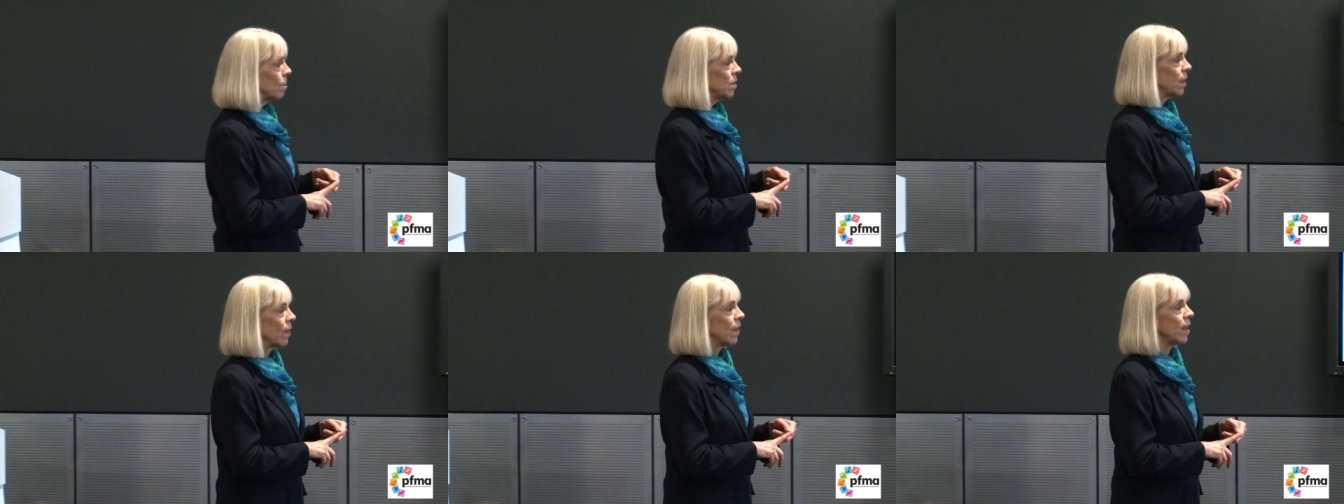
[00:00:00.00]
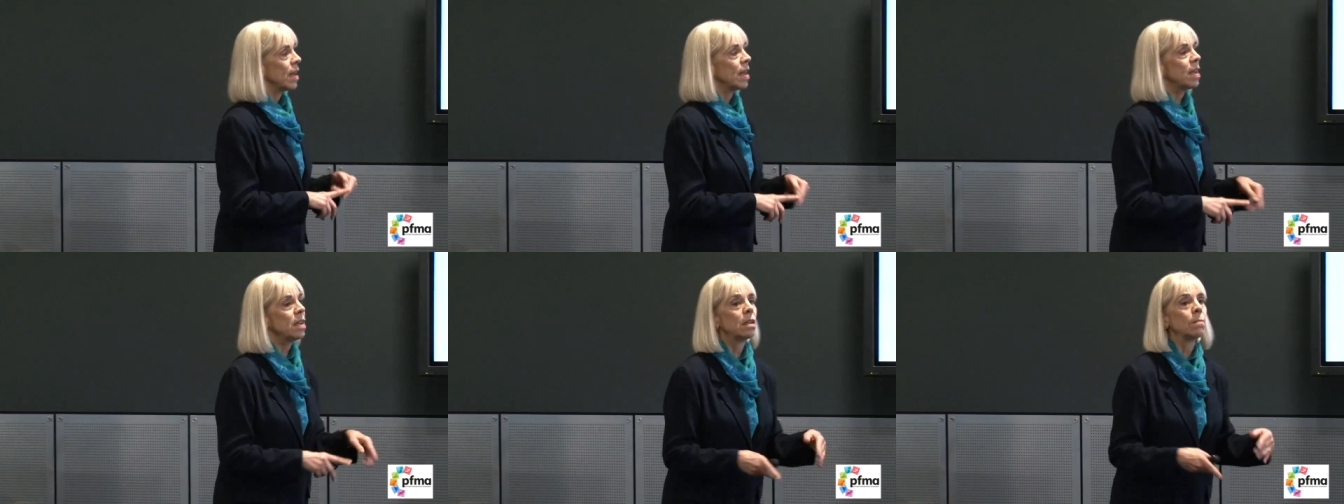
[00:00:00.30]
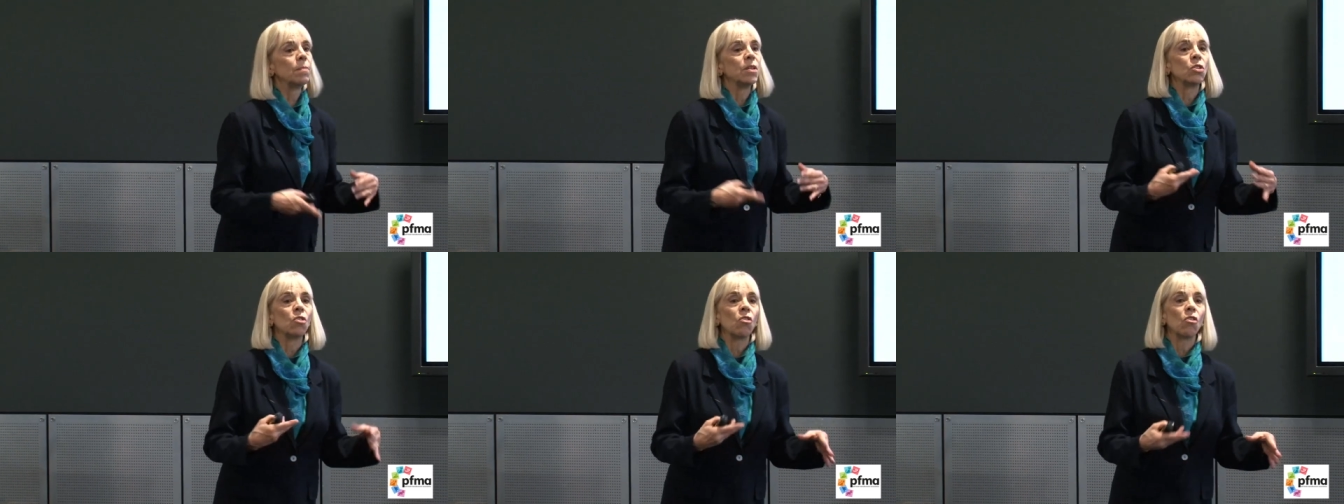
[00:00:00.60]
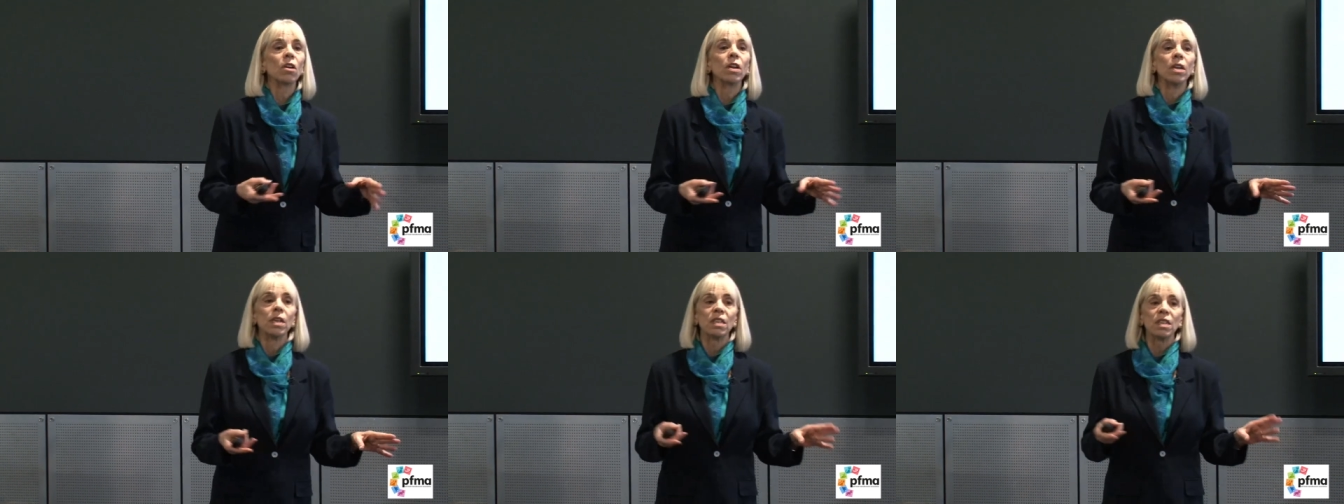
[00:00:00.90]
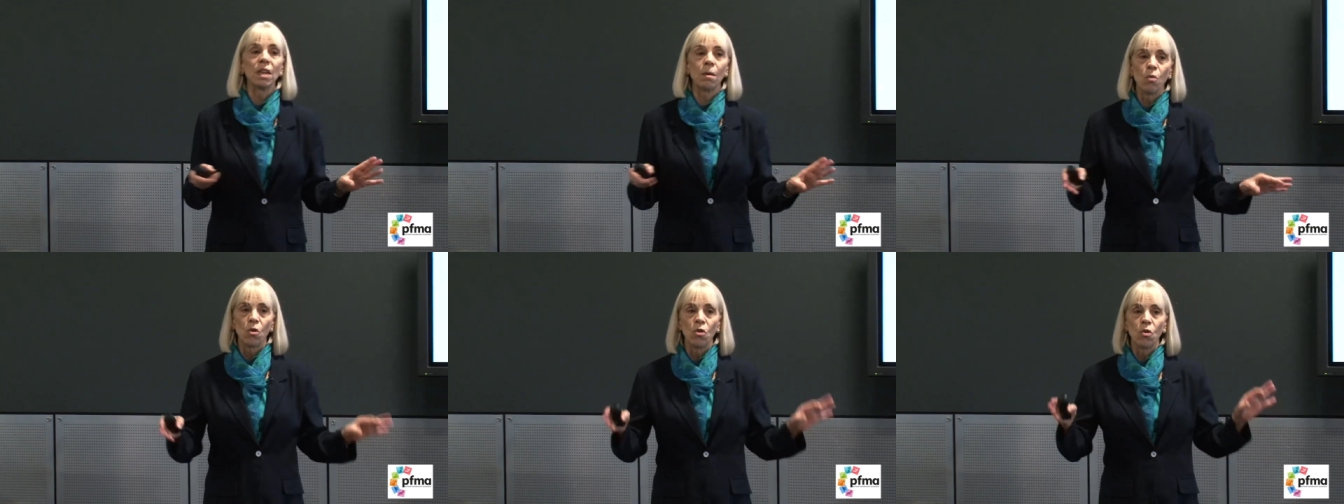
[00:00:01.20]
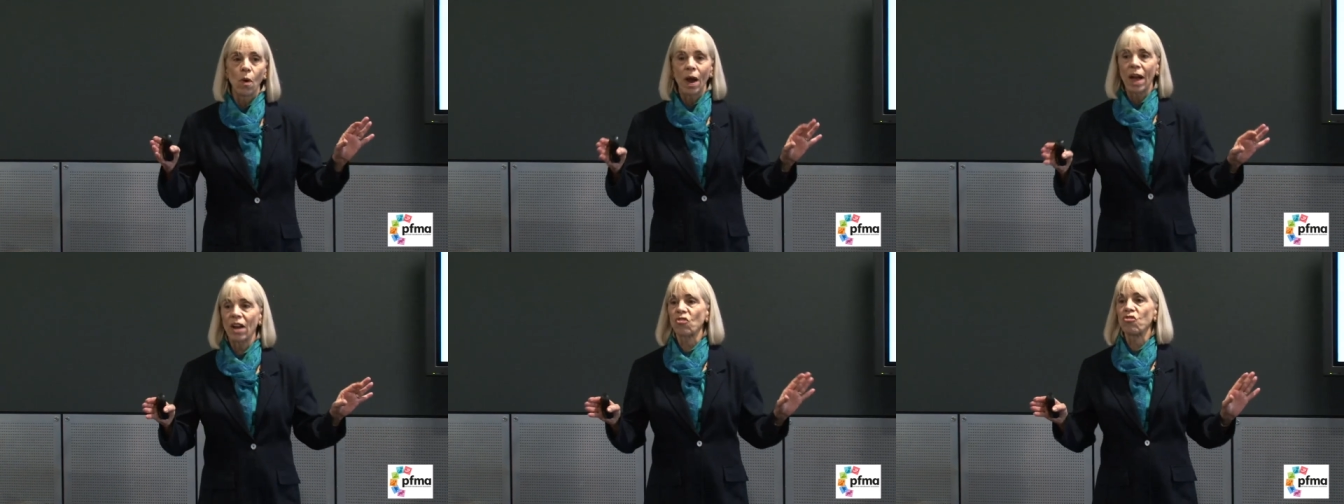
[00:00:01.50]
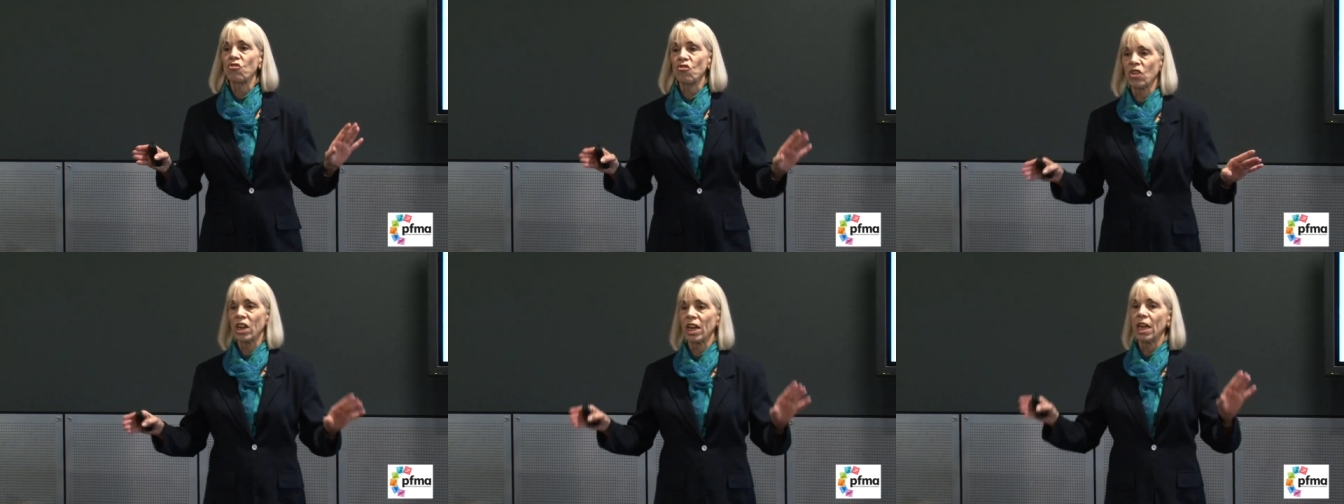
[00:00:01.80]
so they need to be talking to someone who
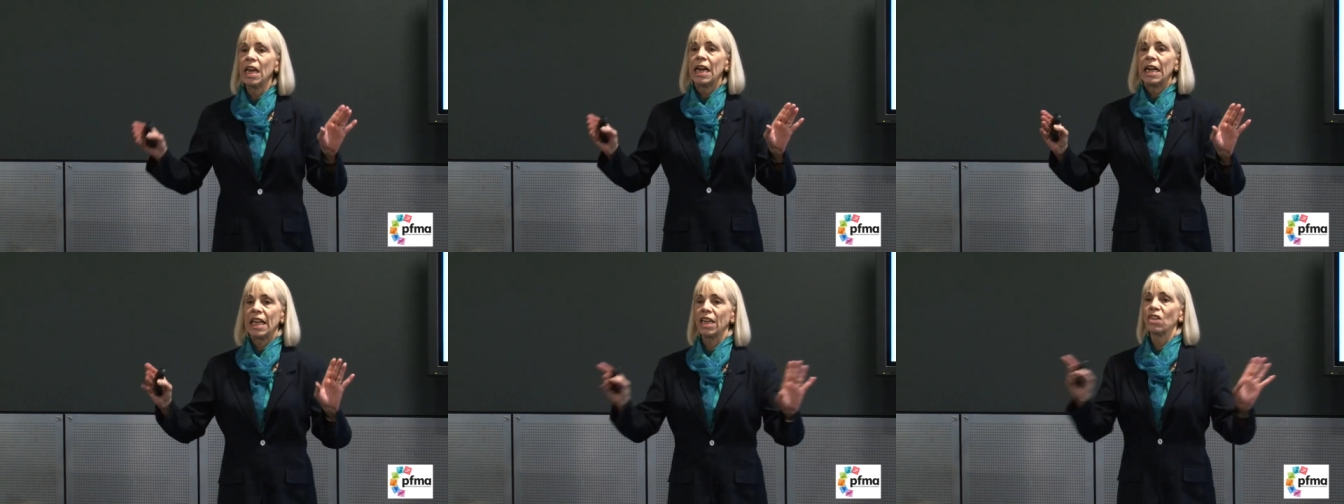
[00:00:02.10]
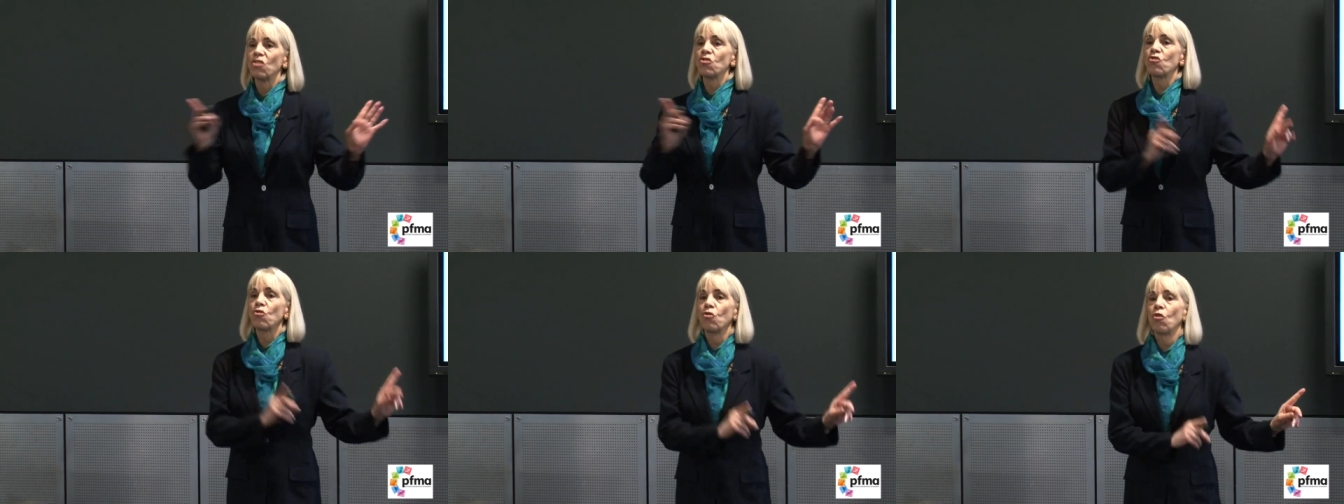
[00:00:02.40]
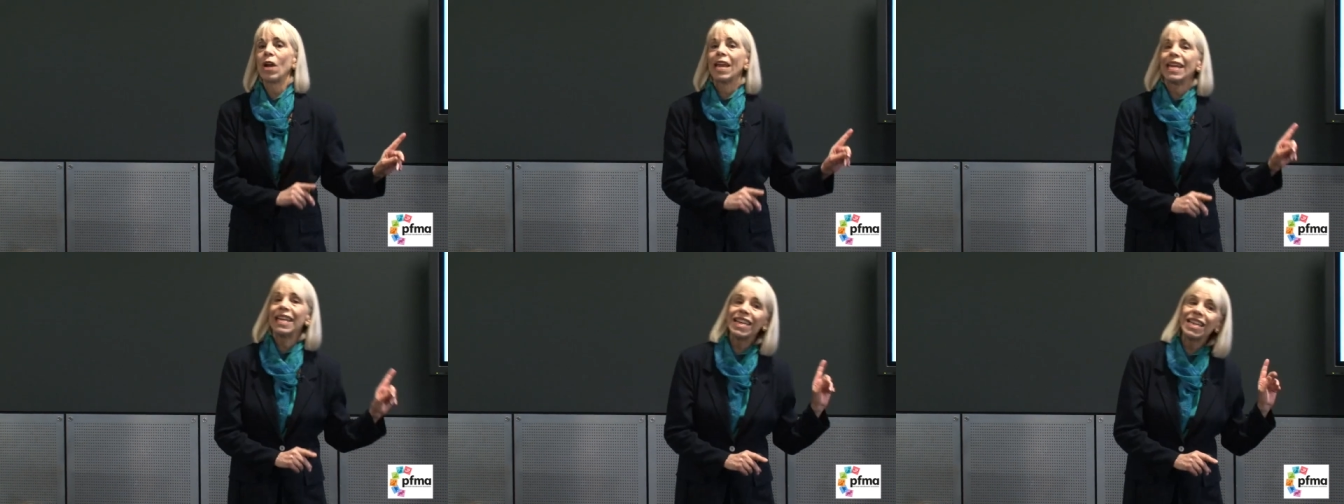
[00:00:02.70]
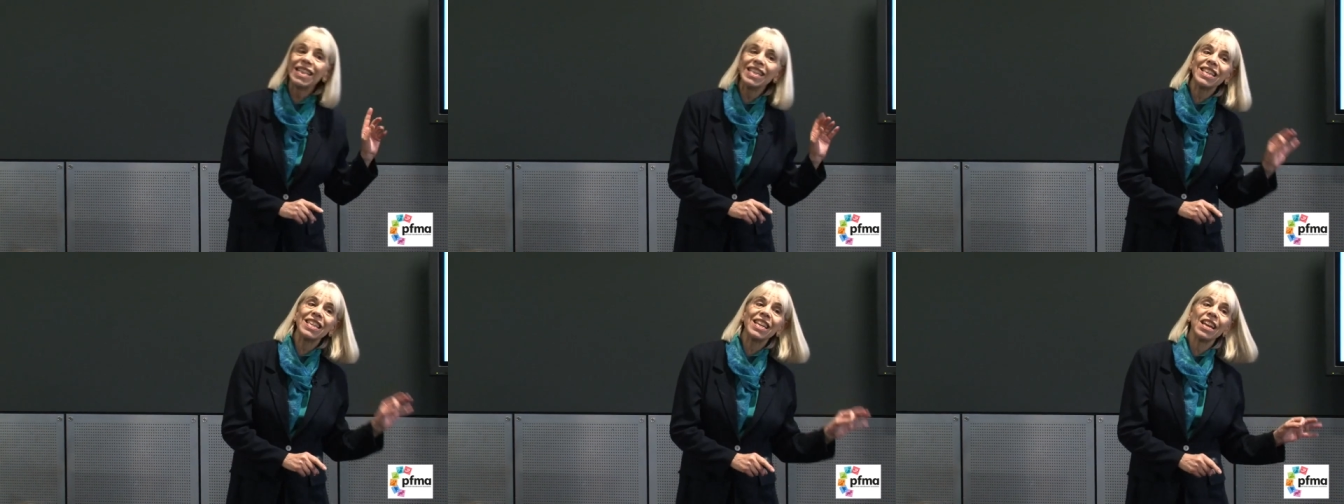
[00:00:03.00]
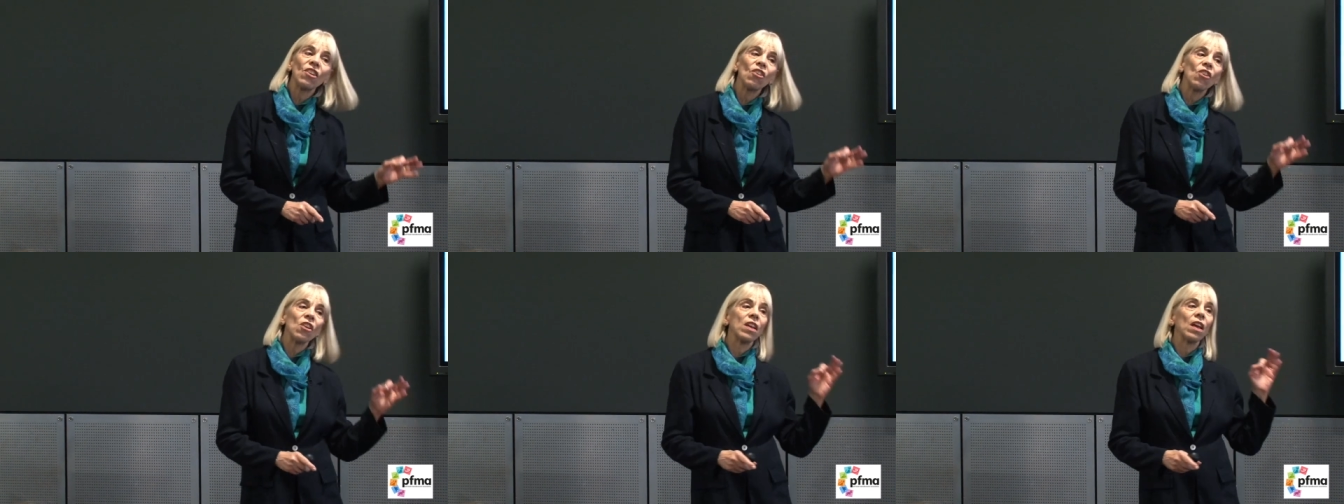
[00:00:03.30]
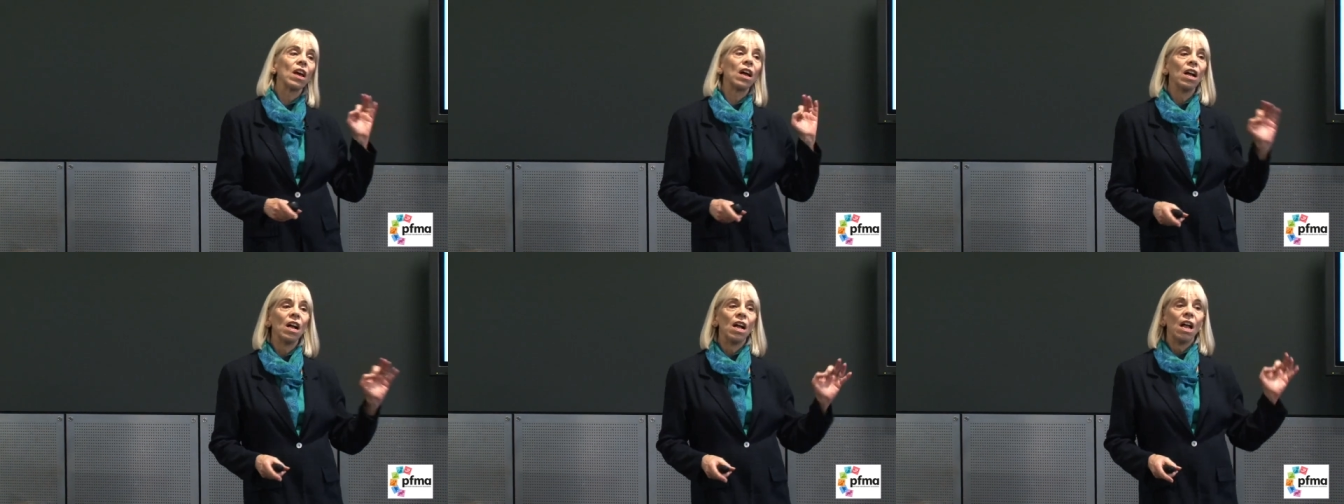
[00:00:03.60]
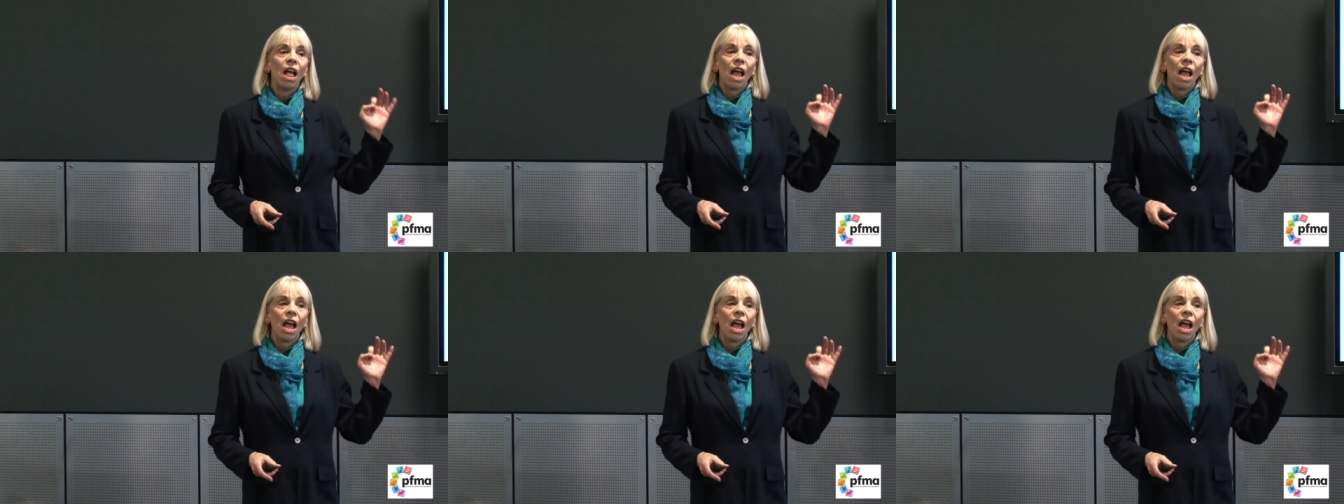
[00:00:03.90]
actually is trained in this area